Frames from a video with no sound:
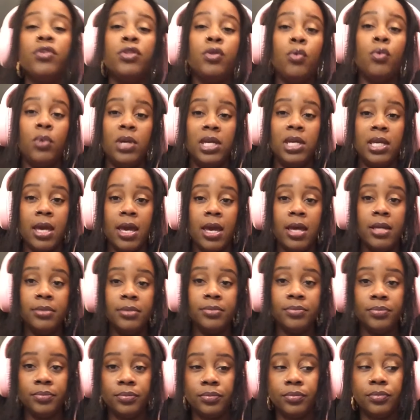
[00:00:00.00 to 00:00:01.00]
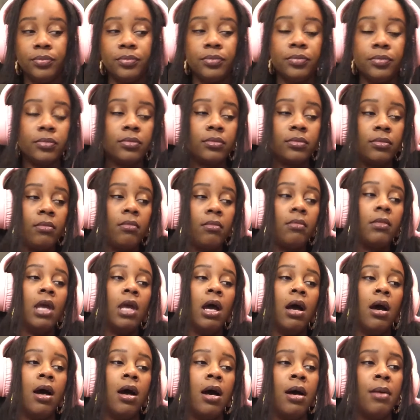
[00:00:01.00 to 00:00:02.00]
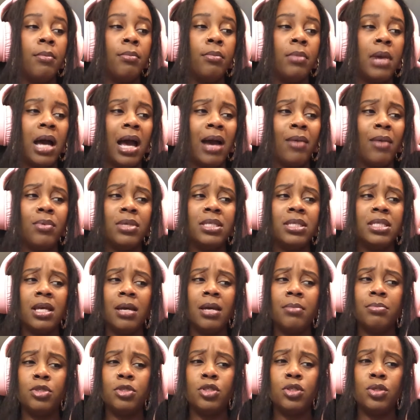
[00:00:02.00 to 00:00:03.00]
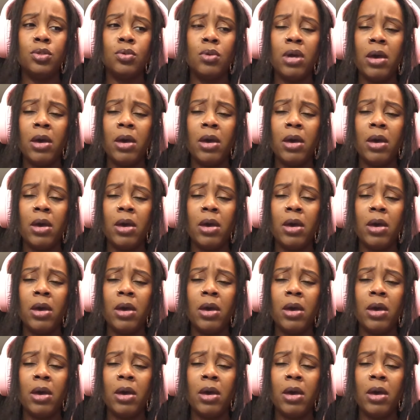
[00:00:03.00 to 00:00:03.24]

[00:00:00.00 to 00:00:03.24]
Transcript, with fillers: the weekend. Um, I was up to